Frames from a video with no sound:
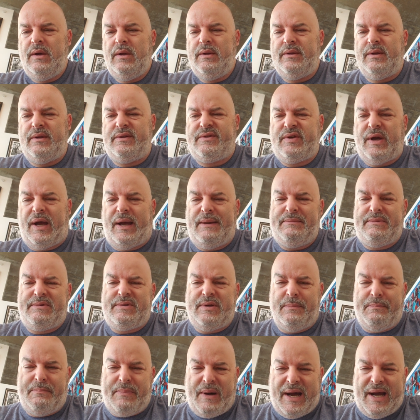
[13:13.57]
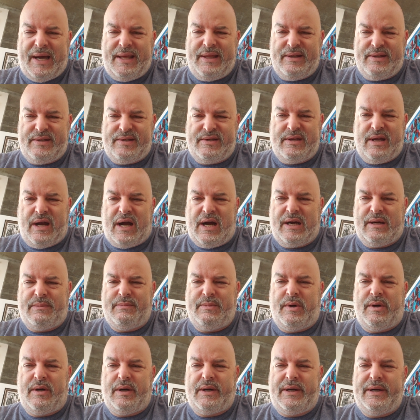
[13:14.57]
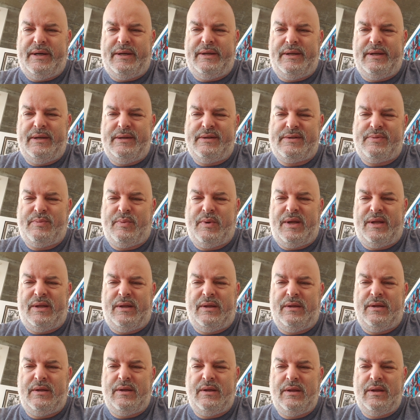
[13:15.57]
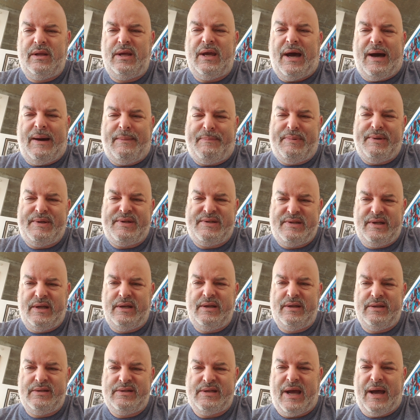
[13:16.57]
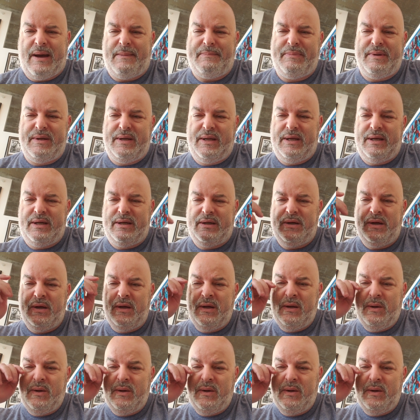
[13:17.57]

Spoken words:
The time to buy the stock market is when the opposite is happening,